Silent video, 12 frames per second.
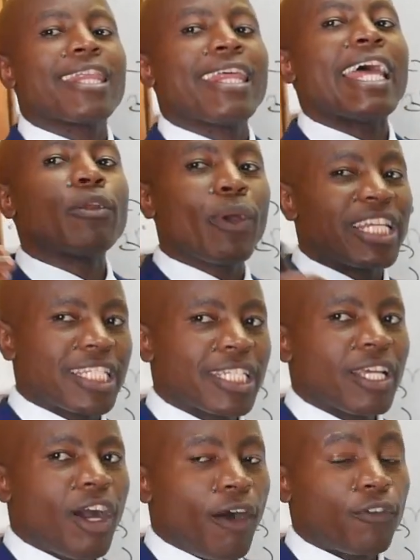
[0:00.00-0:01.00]
Then
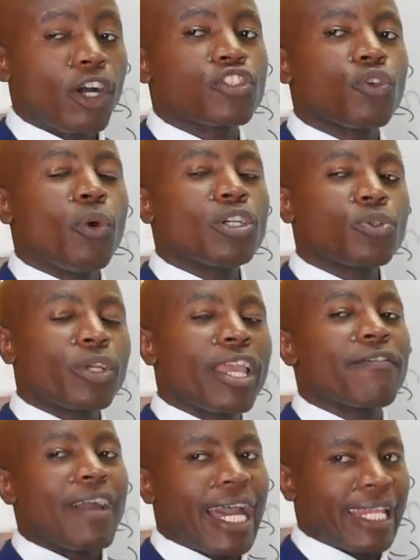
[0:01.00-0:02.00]
wait. Of course, you want to
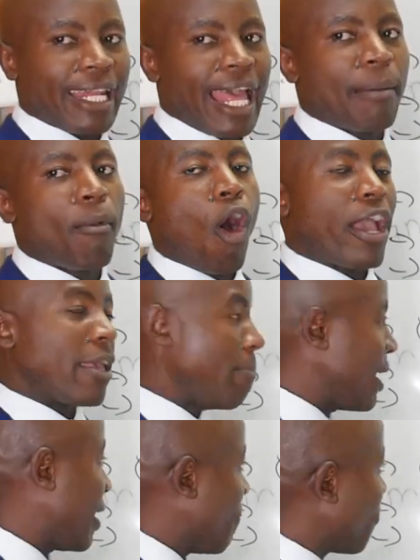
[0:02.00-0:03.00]
give a reliable
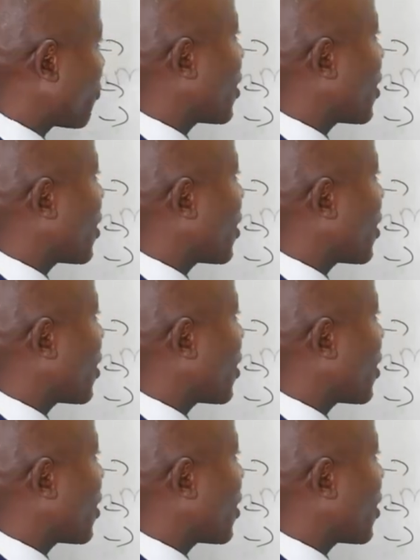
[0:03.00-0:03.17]
email.